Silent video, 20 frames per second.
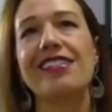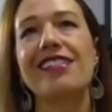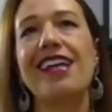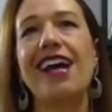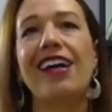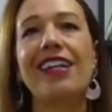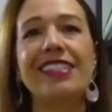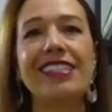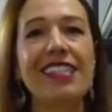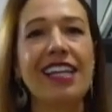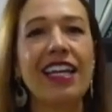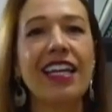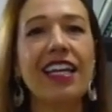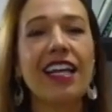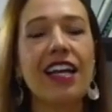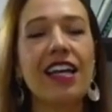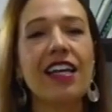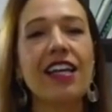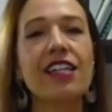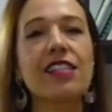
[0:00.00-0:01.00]

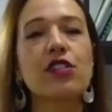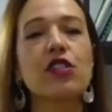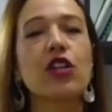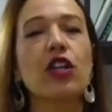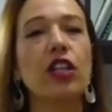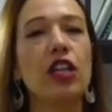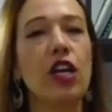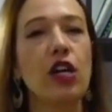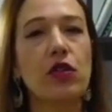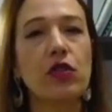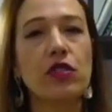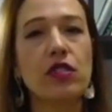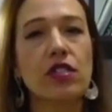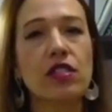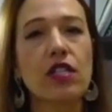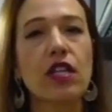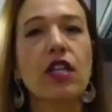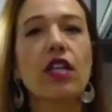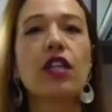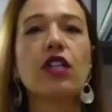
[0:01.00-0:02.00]
antenna is
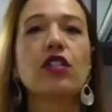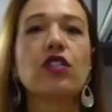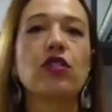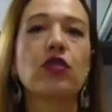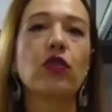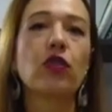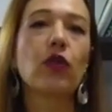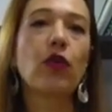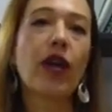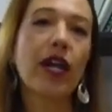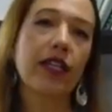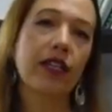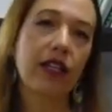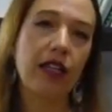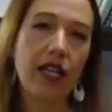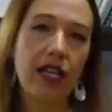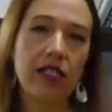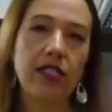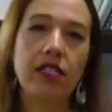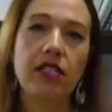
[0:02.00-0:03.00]
close to where the
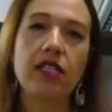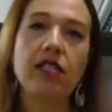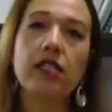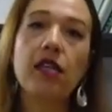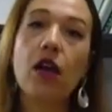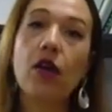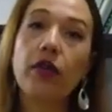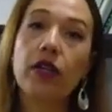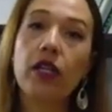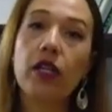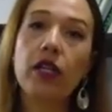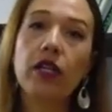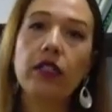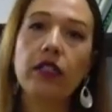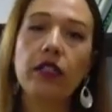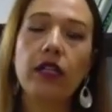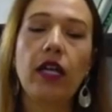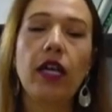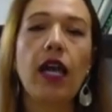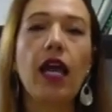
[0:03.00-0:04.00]
lesson is going
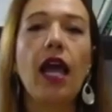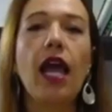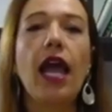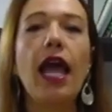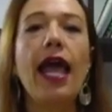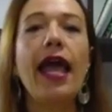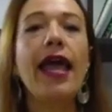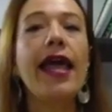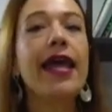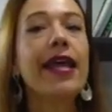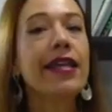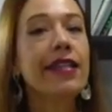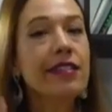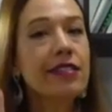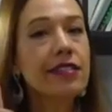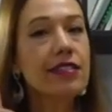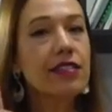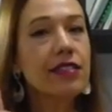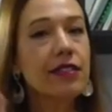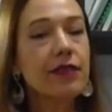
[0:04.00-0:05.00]
on,
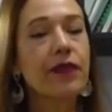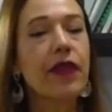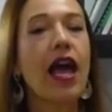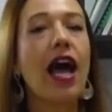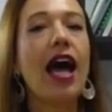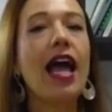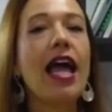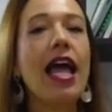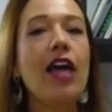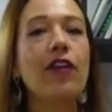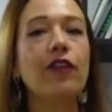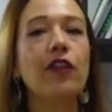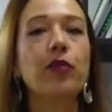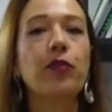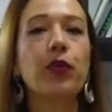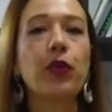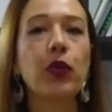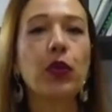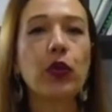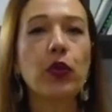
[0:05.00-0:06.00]
and I have
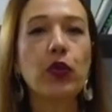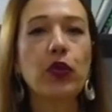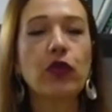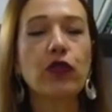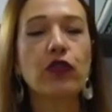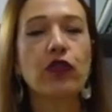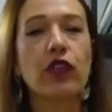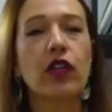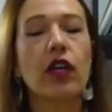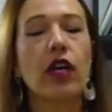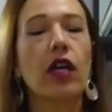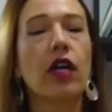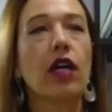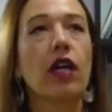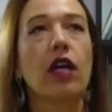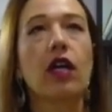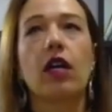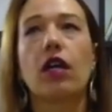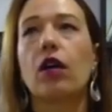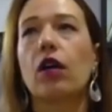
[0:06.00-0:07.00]
improved
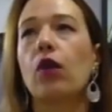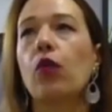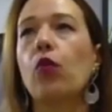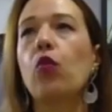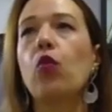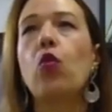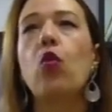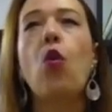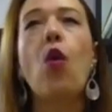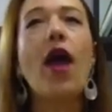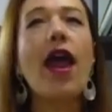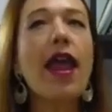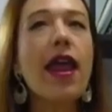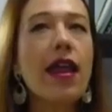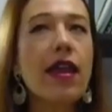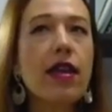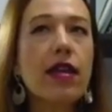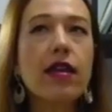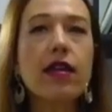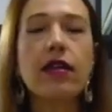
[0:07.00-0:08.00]

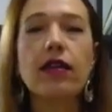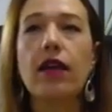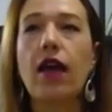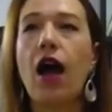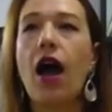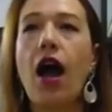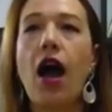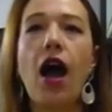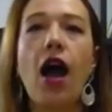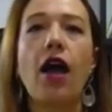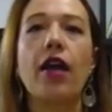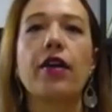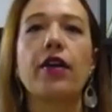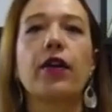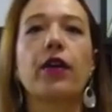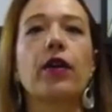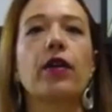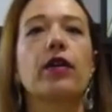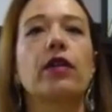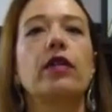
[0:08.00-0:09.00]
way
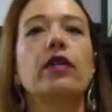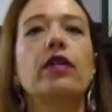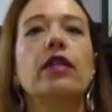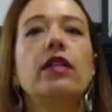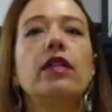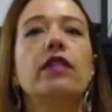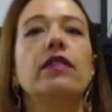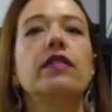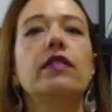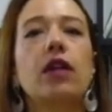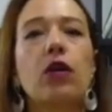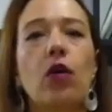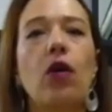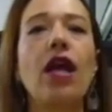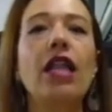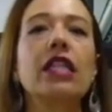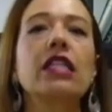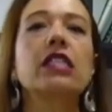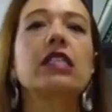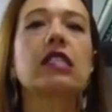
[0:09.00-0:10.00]
higher the
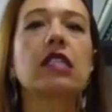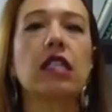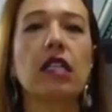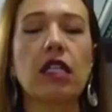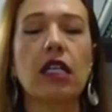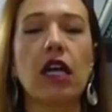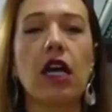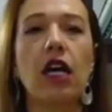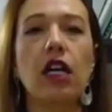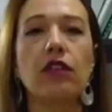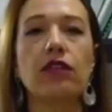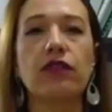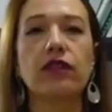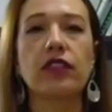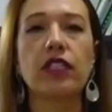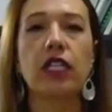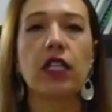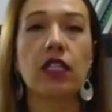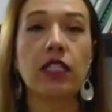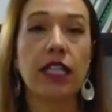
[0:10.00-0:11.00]
quality of
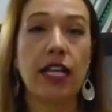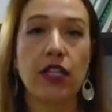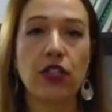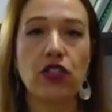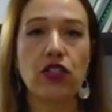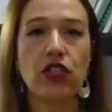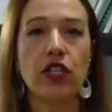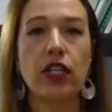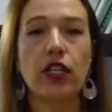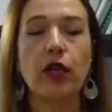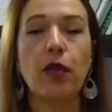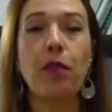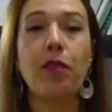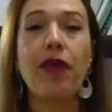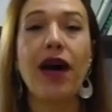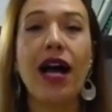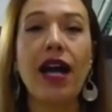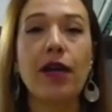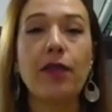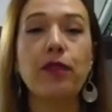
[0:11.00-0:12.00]
the connection
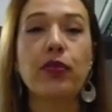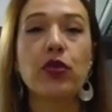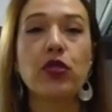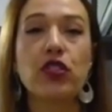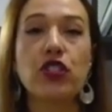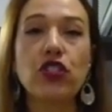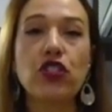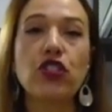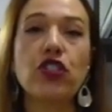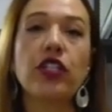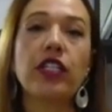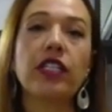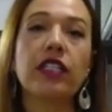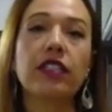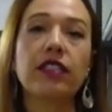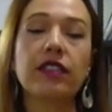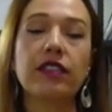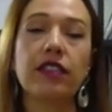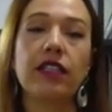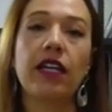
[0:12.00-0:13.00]
by
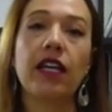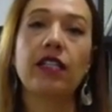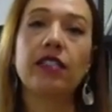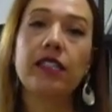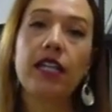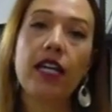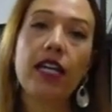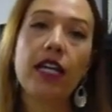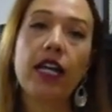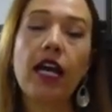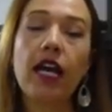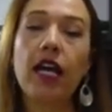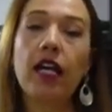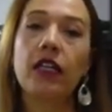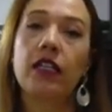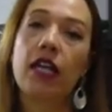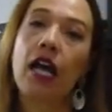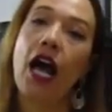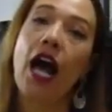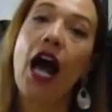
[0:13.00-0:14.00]
positioning the antenna
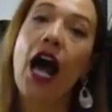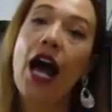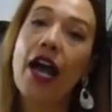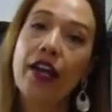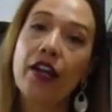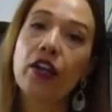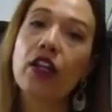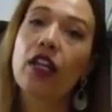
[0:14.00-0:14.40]
on a higher